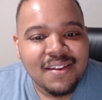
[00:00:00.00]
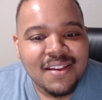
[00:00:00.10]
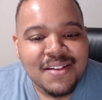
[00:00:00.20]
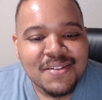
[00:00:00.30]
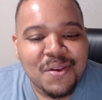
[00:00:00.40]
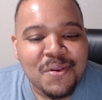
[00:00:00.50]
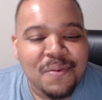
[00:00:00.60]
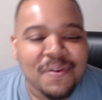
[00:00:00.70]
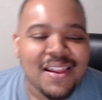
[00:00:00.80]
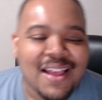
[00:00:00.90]
So you
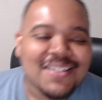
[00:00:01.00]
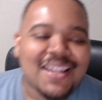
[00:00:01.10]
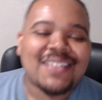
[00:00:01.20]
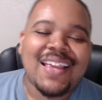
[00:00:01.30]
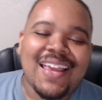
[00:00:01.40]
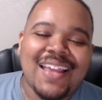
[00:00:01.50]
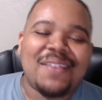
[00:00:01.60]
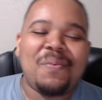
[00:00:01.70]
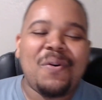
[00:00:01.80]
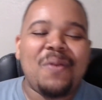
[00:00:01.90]
realize, like, dang, the
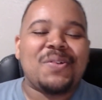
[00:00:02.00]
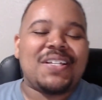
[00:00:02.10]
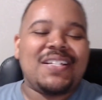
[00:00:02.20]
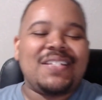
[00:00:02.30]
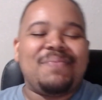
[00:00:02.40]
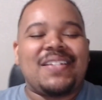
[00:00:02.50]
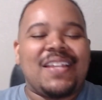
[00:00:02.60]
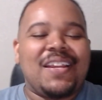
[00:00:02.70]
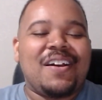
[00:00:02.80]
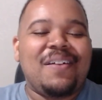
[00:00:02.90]
point where she's
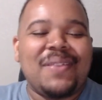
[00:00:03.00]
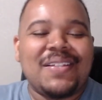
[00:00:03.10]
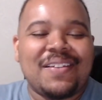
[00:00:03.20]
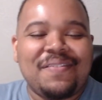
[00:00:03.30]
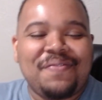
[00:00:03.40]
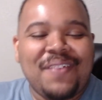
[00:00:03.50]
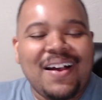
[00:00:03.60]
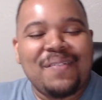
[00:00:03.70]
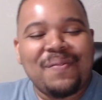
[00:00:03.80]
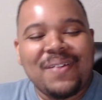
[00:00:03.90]
basically coming to
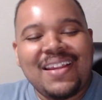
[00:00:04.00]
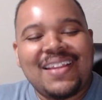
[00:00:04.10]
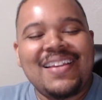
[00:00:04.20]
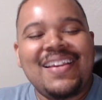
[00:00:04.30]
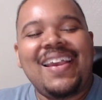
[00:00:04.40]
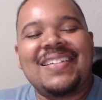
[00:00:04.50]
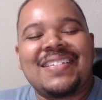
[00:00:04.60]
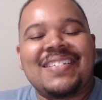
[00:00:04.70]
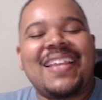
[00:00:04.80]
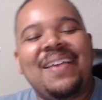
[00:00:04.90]
find Rick is the
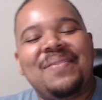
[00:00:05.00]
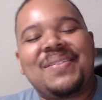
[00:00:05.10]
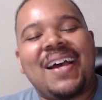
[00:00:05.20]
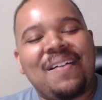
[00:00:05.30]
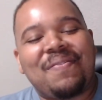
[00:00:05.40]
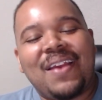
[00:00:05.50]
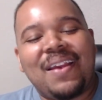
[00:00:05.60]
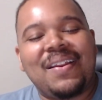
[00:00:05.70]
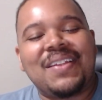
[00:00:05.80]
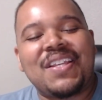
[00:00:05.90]
same time
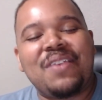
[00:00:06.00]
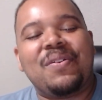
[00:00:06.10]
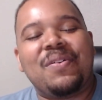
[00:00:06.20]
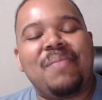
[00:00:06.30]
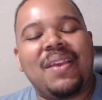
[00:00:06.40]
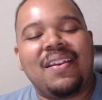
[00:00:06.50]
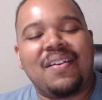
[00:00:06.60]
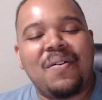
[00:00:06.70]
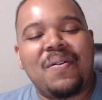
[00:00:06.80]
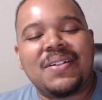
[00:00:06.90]
frame that she would have been
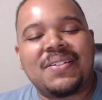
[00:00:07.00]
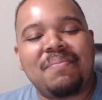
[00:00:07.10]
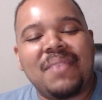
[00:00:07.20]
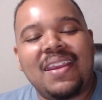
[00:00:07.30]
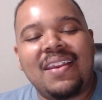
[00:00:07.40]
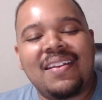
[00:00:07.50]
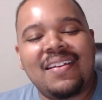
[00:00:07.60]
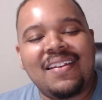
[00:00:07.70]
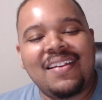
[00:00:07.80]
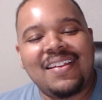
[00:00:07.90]
going to meet
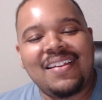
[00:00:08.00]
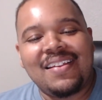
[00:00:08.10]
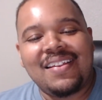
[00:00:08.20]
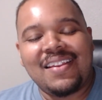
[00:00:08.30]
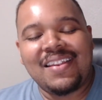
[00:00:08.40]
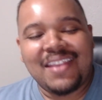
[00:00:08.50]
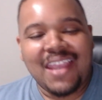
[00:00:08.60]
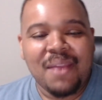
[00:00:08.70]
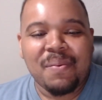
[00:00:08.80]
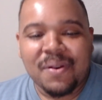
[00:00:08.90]

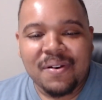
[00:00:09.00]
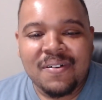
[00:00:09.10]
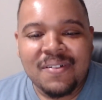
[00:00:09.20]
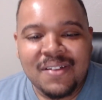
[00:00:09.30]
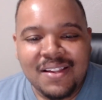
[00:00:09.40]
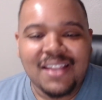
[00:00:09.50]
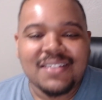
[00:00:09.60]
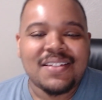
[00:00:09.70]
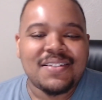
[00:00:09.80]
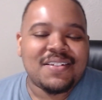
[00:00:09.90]
Gabriel. And
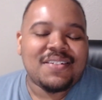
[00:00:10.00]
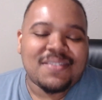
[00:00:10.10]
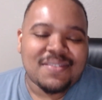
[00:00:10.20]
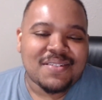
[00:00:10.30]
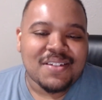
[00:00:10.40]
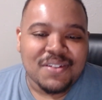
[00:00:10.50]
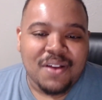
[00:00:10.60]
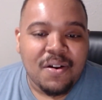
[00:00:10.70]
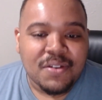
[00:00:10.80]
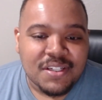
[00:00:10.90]
since she's
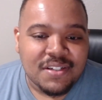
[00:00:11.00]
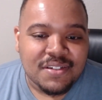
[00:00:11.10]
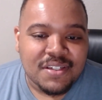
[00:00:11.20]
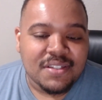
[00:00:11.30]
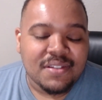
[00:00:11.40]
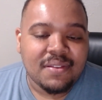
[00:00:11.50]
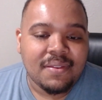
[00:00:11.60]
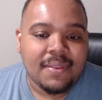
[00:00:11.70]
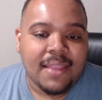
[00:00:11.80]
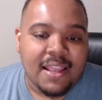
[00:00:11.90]
gone,
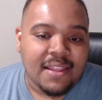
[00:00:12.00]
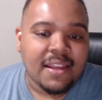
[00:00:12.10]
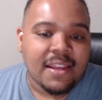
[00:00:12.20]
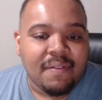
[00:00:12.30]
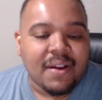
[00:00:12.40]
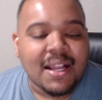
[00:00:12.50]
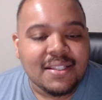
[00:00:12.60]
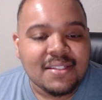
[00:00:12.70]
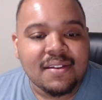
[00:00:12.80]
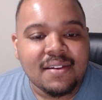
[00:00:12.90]
they never got
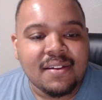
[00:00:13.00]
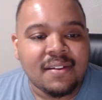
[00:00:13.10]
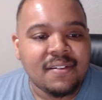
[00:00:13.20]
to